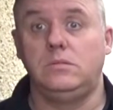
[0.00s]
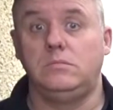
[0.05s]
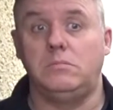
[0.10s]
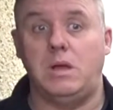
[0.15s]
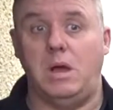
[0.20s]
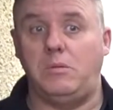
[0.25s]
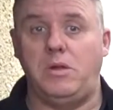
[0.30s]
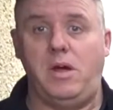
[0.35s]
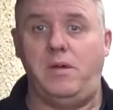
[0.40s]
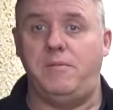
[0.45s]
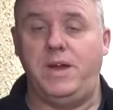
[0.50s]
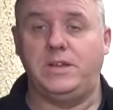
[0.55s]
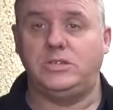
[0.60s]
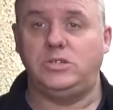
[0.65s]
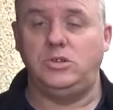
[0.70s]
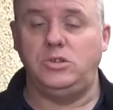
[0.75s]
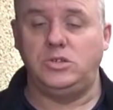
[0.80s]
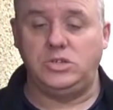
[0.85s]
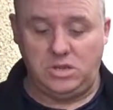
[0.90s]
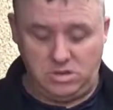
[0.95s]
don't know. I'm not
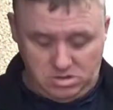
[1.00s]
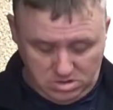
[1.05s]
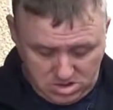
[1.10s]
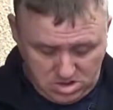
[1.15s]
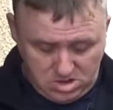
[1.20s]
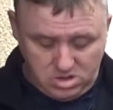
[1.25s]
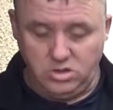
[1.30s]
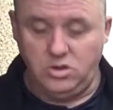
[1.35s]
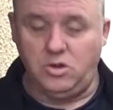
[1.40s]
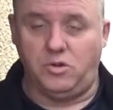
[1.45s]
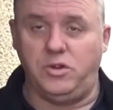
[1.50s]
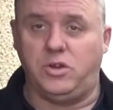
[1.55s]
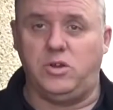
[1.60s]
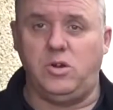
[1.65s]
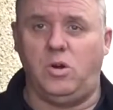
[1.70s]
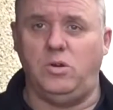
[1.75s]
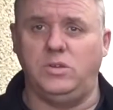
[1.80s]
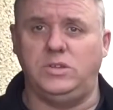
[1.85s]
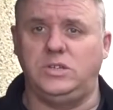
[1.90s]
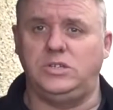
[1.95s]
harassing you, sir. You're
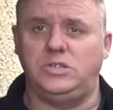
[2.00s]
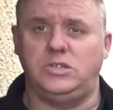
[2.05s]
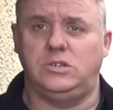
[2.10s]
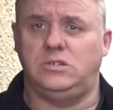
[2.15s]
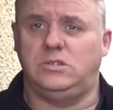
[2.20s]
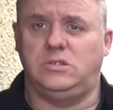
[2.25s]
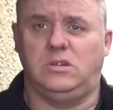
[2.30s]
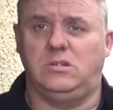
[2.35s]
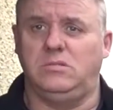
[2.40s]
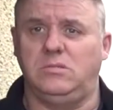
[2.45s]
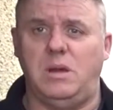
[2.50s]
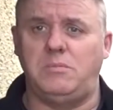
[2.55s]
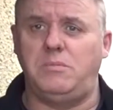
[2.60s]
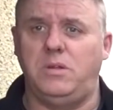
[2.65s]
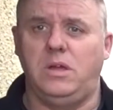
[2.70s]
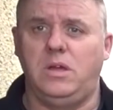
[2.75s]
recorded, sir. So oh, I'm,